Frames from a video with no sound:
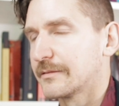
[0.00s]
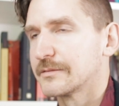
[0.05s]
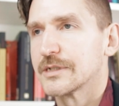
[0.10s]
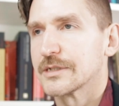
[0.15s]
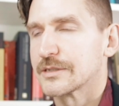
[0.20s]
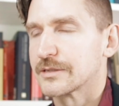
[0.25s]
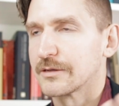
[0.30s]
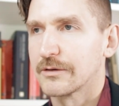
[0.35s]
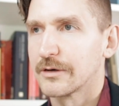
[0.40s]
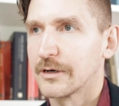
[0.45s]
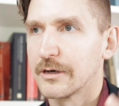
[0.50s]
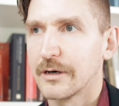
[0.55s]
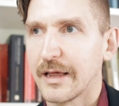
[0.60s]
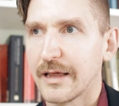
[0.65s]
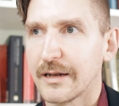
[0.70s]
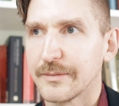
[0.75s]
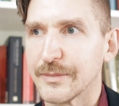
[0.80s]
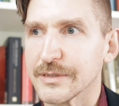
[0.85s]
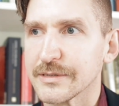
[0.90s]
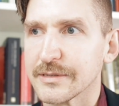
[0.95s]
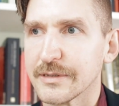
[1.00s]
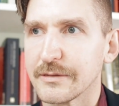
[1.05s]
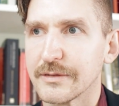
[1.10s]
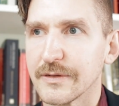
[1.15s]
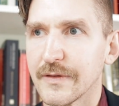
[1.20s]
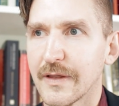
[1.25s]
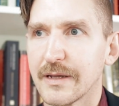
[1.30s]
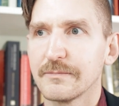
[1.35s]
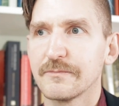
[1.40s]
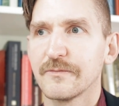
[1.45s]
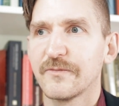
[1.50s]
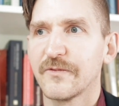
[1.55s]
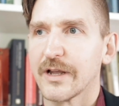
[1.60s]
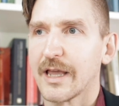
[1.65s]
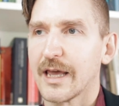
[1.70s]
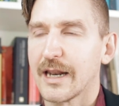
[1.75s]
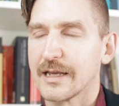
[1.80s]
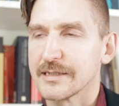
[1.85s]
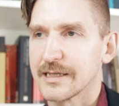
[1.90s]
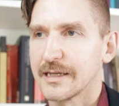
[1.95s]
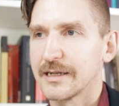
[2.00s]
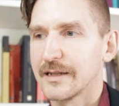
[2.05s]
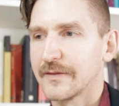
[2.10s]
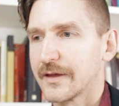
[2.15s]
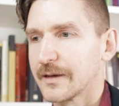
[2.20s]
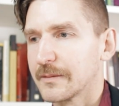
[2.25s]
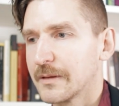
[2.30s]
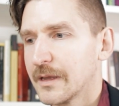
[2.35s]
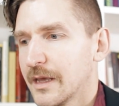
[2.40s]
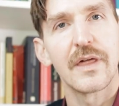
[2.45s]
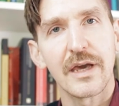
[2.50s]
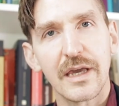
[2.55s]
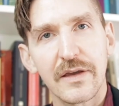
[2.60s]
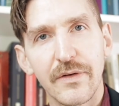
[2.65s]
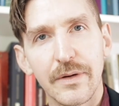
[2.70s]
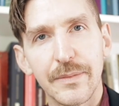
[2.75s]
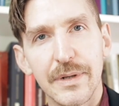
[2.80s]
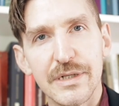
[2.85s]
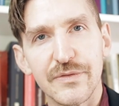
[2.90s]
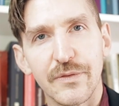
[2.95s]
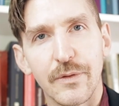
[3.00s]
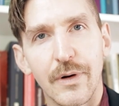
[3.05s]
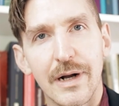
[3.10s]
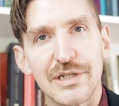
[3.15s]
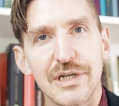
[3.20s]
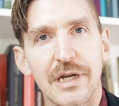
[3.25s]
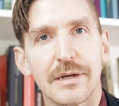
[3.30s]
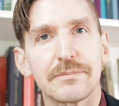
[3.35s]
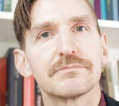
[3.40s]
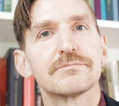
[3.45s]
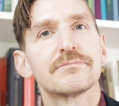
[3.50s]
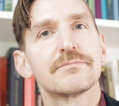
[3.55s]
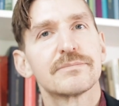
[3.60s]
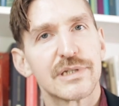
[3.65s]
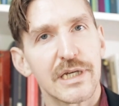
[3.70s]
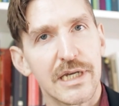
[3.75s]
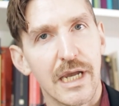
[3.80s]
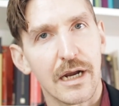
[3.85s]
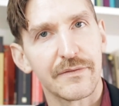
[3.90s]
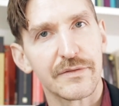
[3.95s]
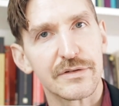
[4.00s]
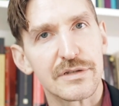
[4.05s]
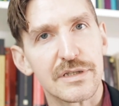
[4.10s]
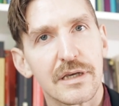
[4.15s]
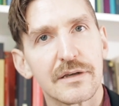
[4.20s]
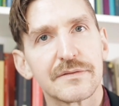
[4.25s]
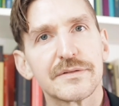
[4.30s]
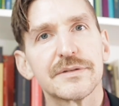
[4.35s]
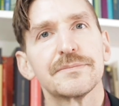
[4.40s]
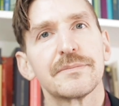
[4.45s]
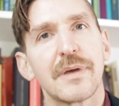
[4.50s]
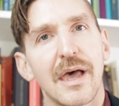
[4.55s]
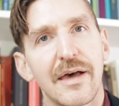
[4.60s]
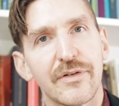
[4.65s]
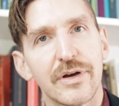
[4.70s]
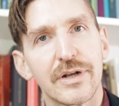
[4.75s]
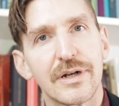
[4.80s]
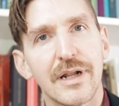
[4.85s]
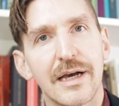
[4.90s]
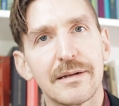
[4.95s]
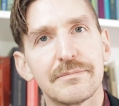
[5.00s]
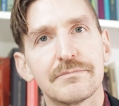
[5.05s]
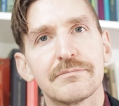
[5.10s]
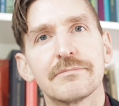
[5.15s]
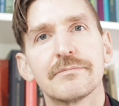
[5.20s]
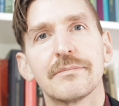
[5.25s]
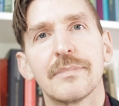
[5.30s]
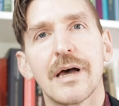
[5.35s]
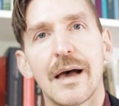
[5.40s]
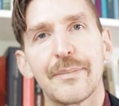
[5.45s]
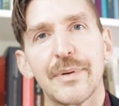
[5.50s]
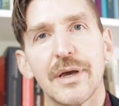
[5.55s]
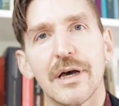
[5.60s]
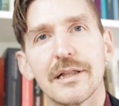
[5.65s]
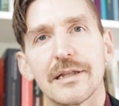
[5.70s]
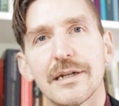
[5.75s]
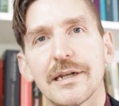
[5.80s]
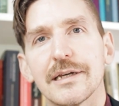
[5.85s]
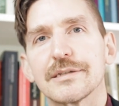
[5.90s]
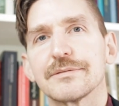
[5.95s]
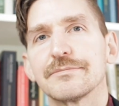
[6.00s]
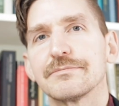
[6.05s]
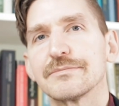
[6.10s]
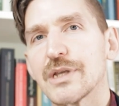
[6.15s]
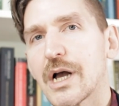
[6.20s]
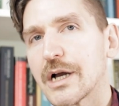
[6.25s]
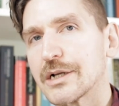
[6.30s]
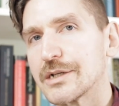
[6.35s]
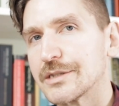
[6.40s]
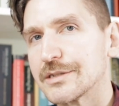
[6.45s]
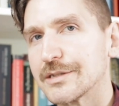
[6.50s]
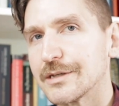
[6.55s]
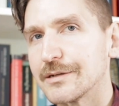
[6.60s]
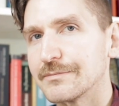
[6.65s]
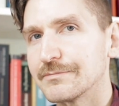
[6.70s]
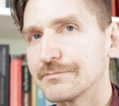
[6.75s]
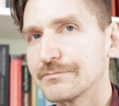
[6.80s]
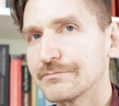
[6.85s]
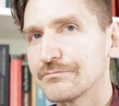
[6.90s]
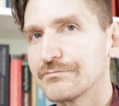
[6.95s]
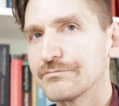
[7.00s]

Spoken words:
animals. Don't do that. Forget I said anything. Thank you very much for watching. Take care of yourselves. Have a good night. Happy holidays. Talk to you soon.